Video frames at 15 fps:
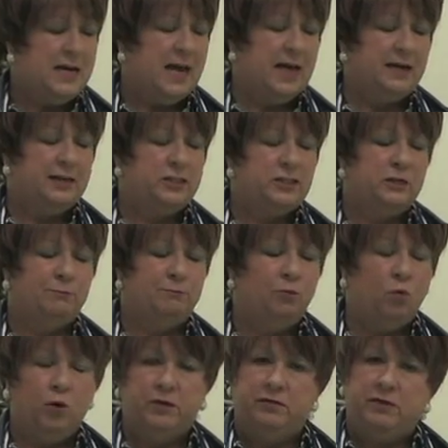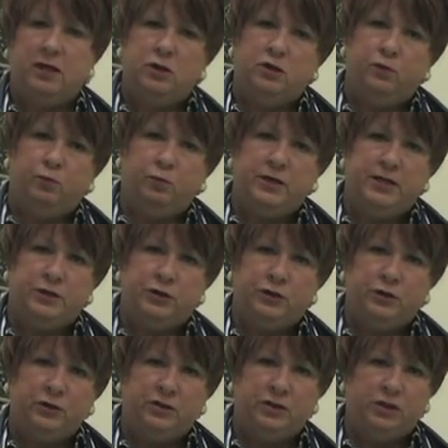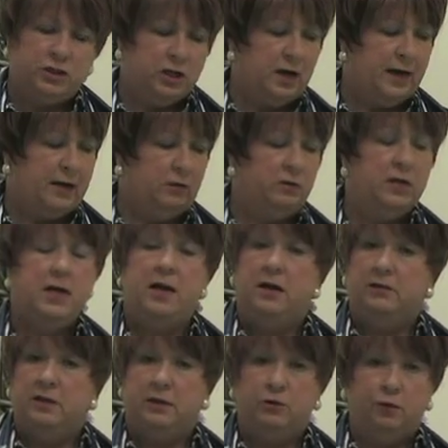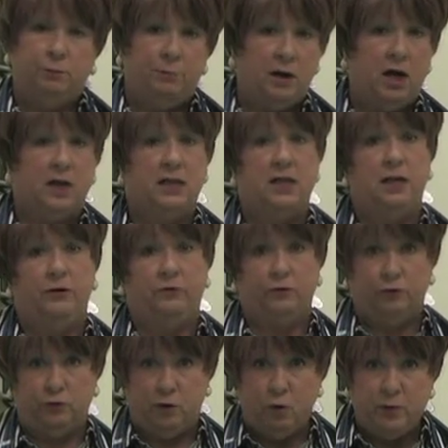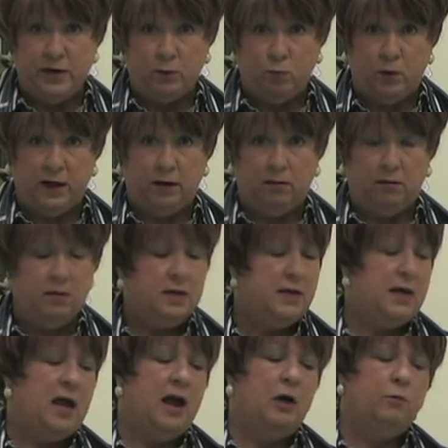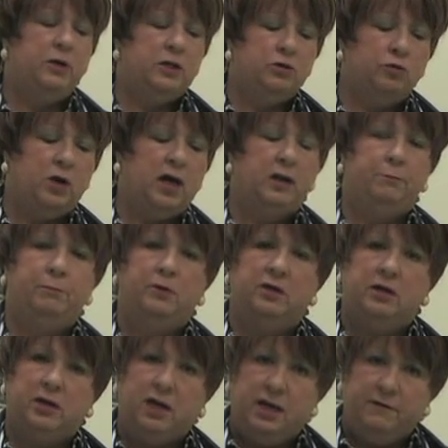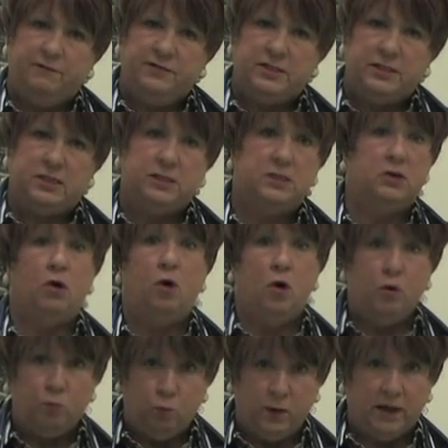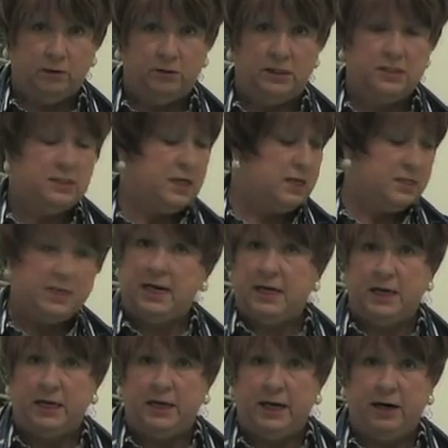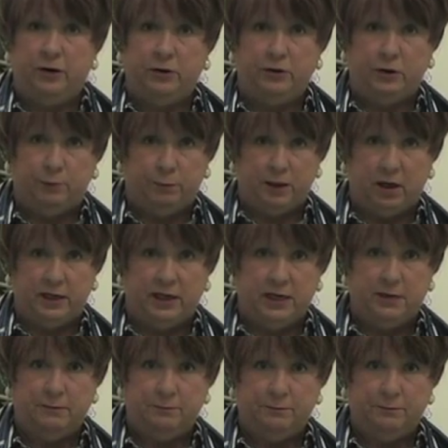And it's important that you reassure the child that their body is growing well, and we try to put an emphasis on wellness and taking care of their body.